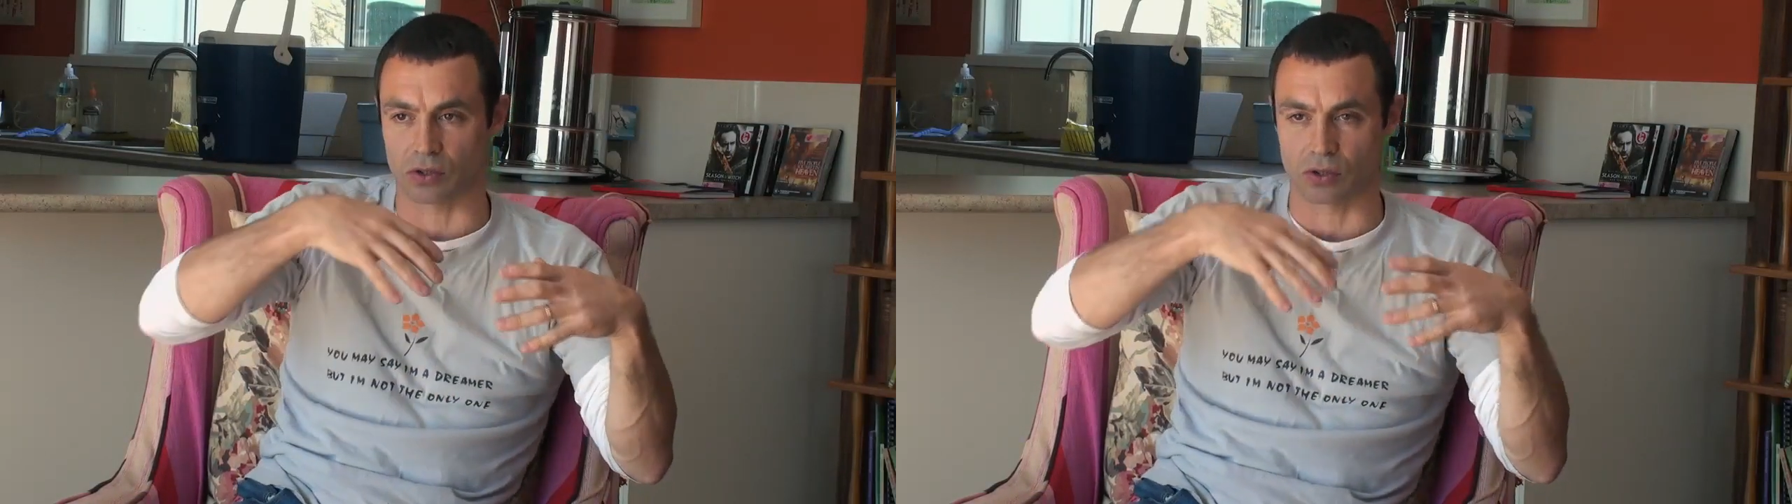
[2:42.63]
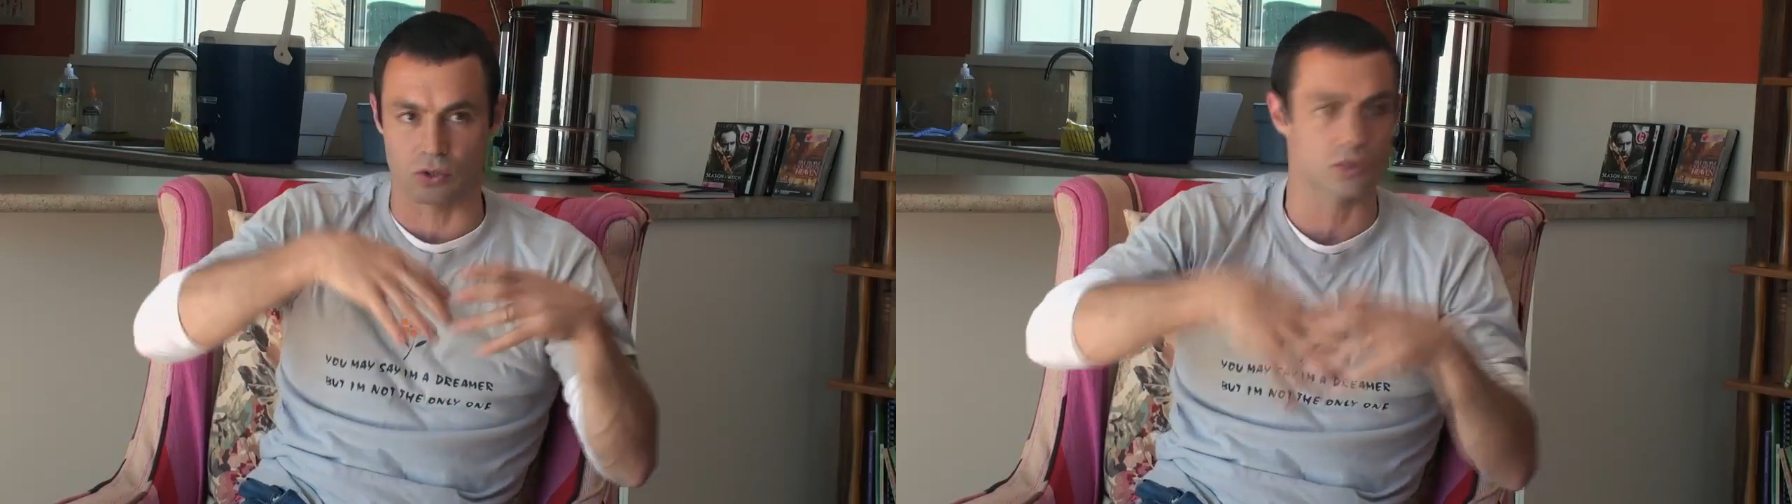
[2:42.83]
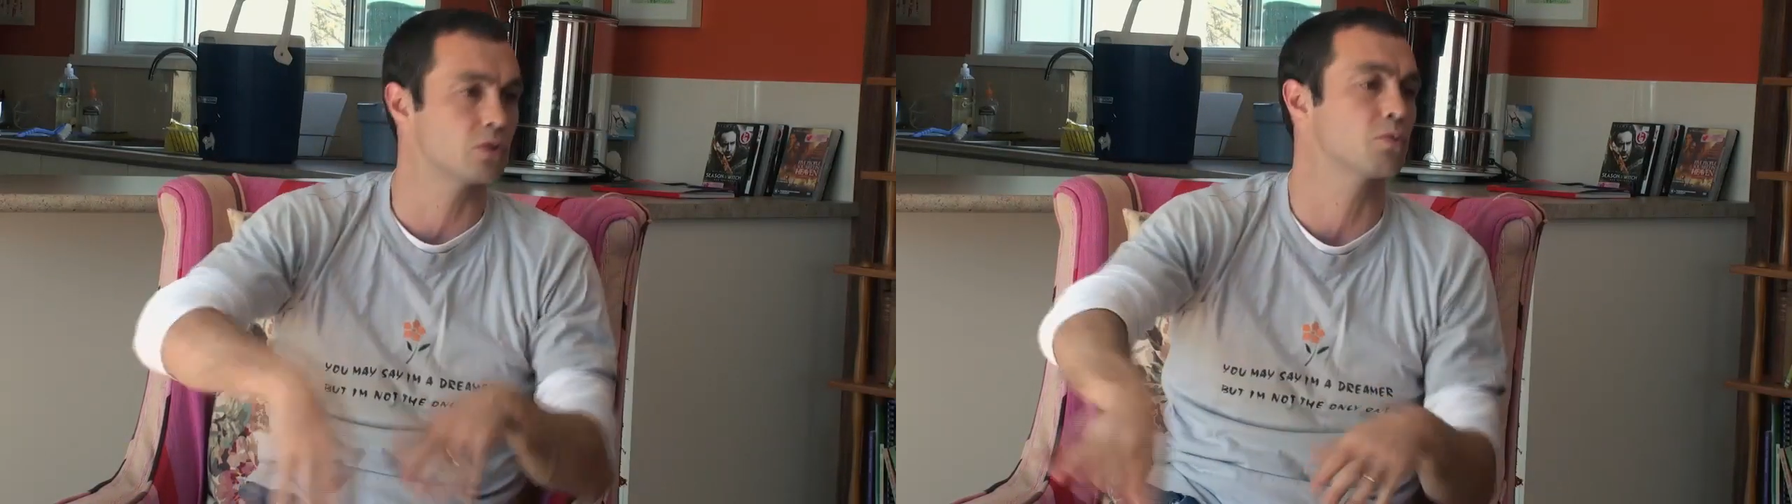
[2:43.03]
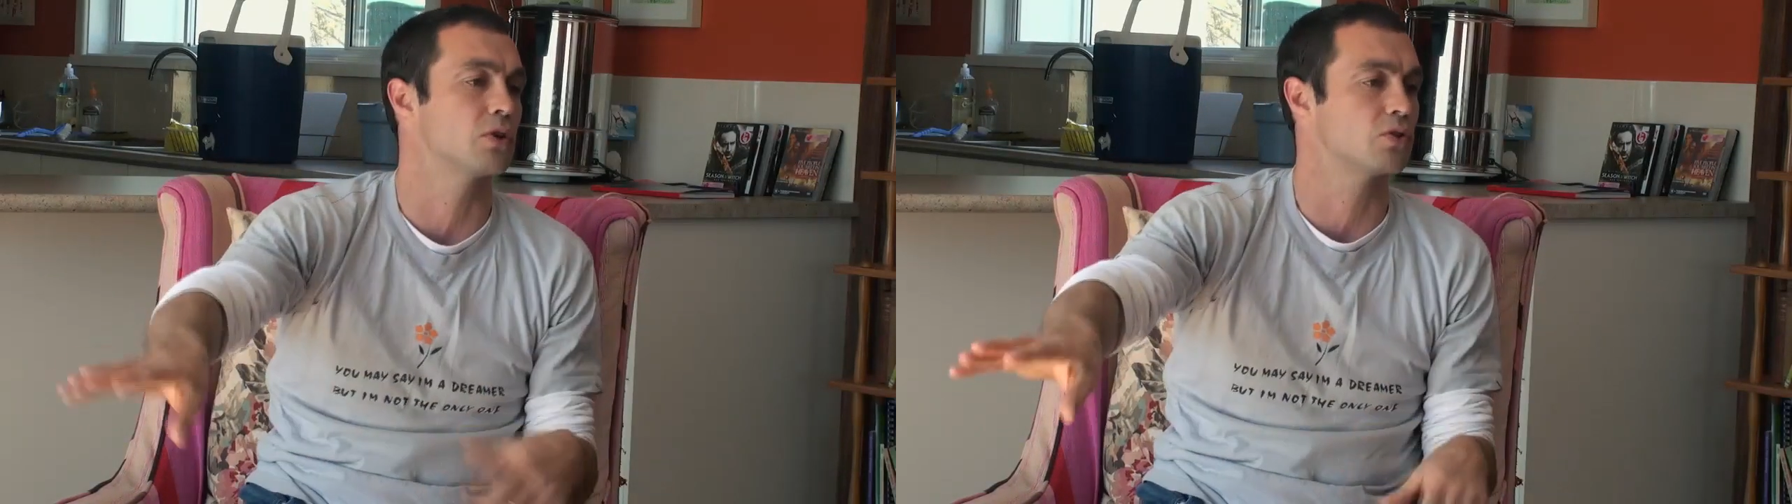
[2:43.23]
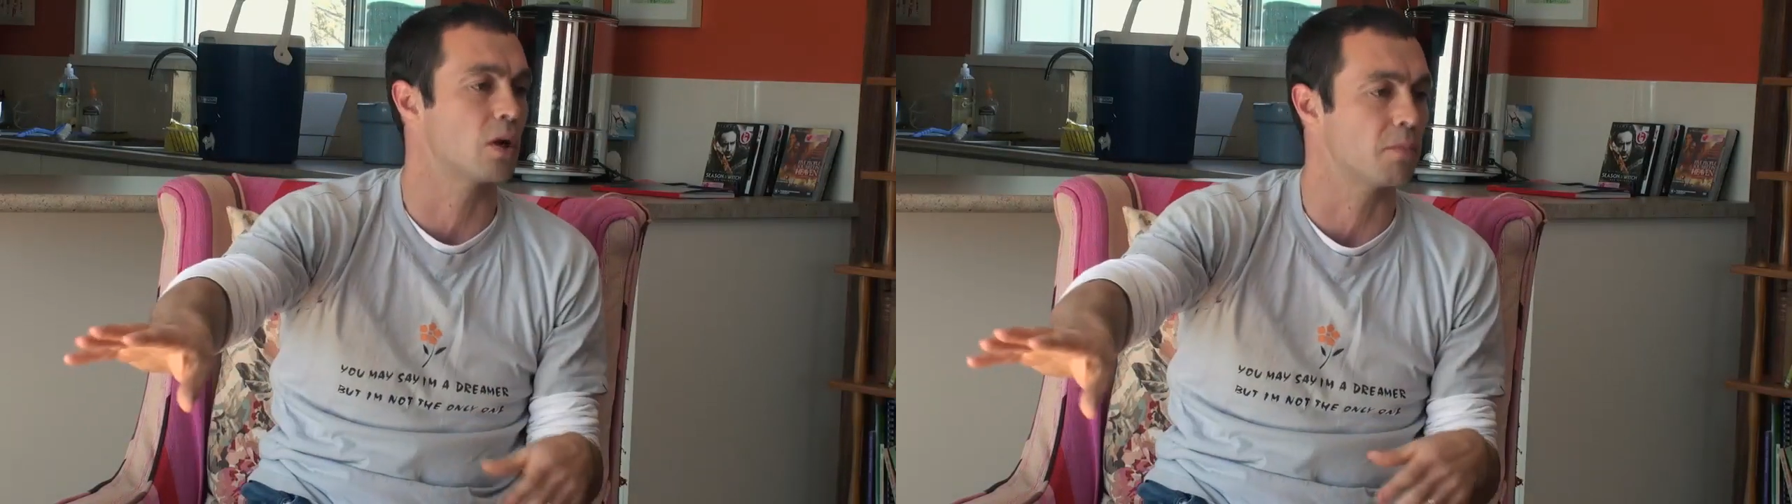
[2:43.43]
You should just
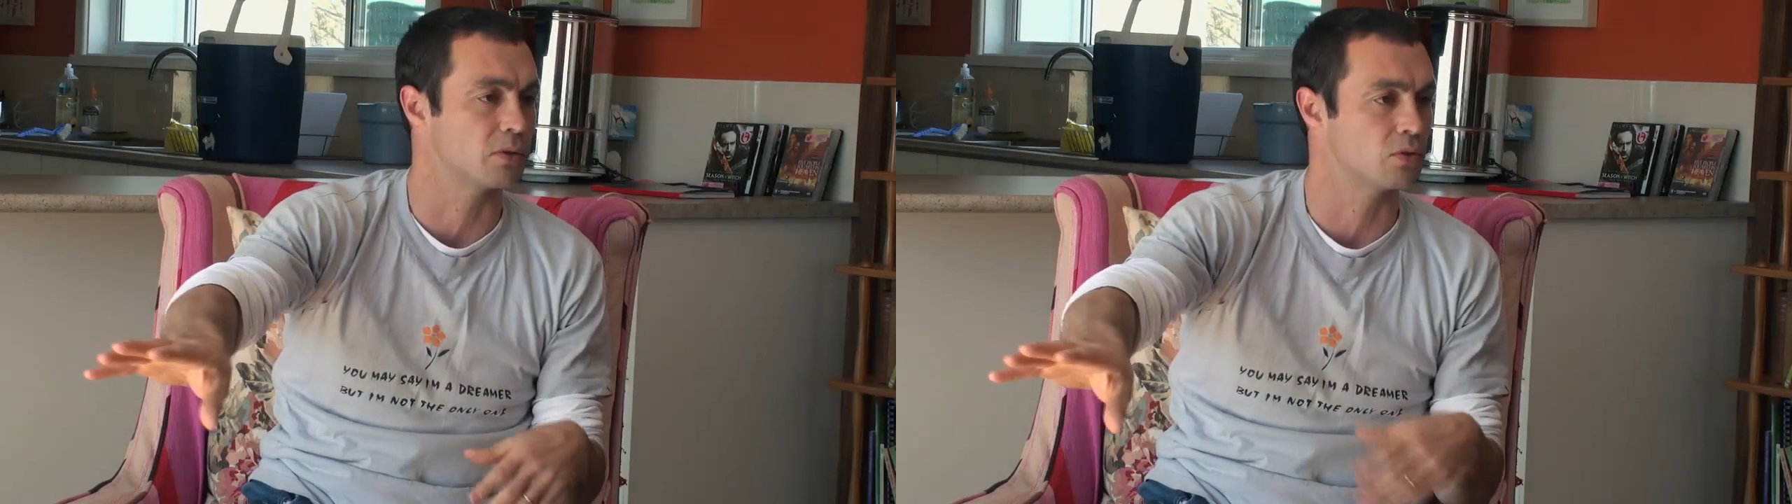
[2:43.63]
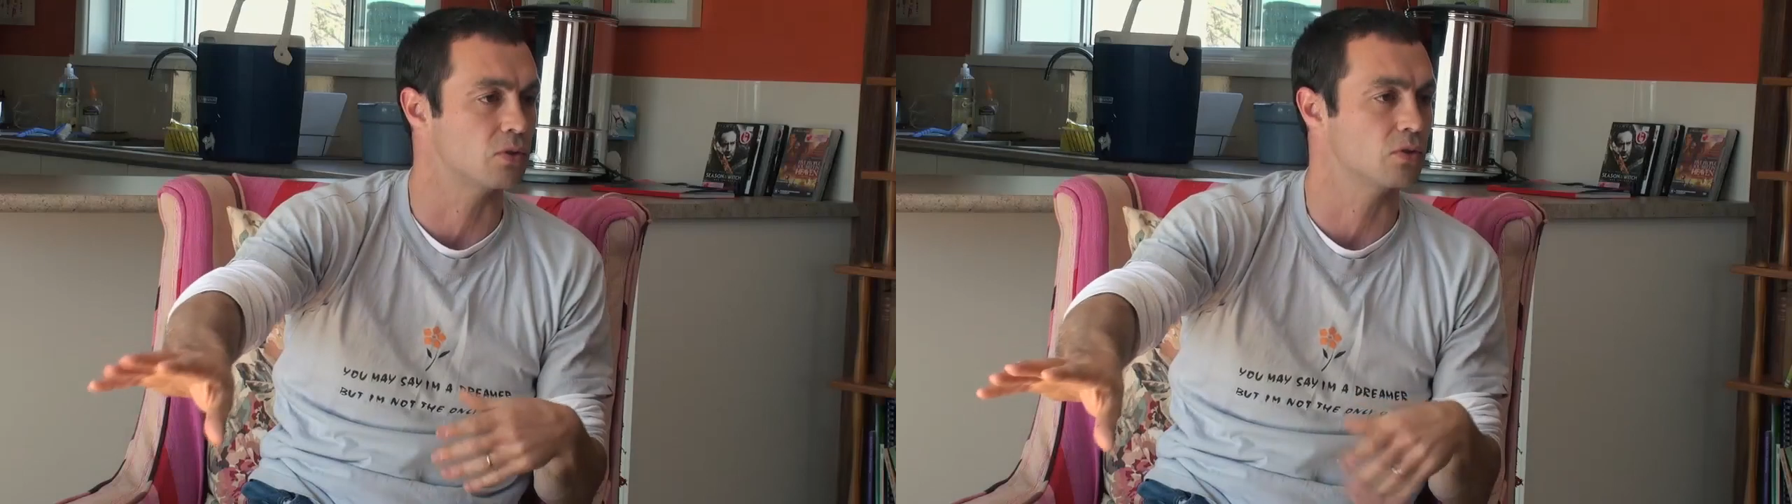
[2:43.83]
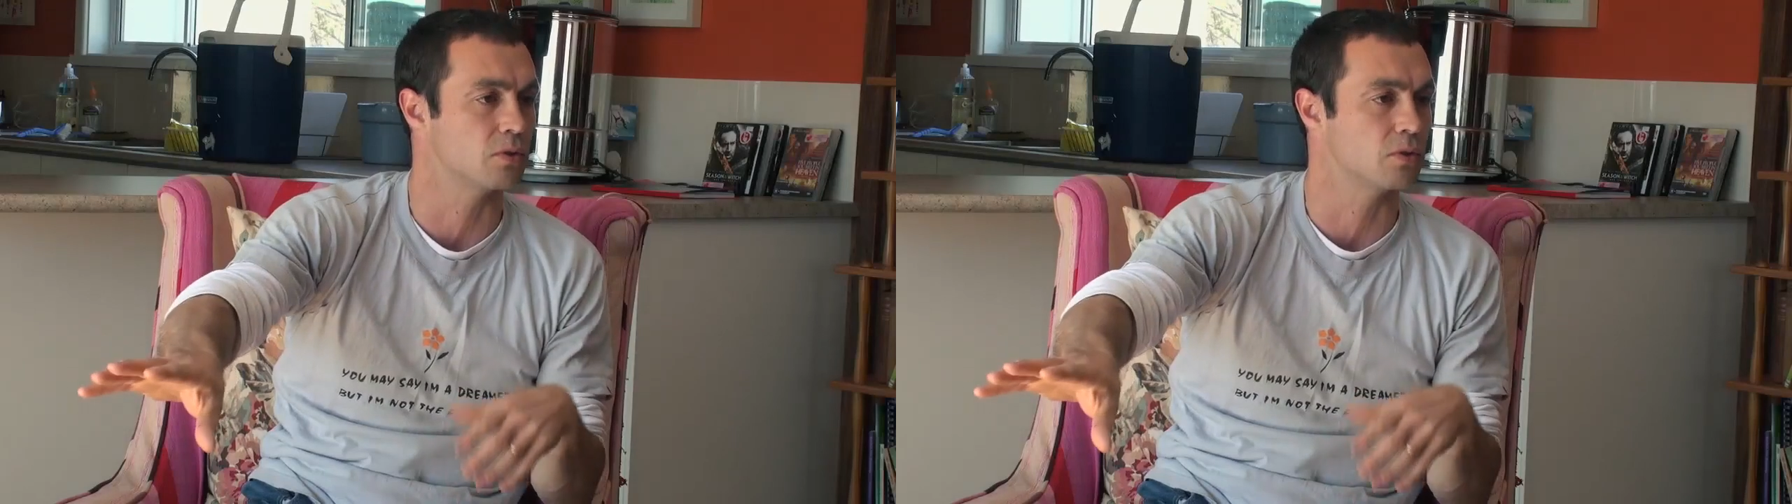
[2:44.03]
want to stop as soon as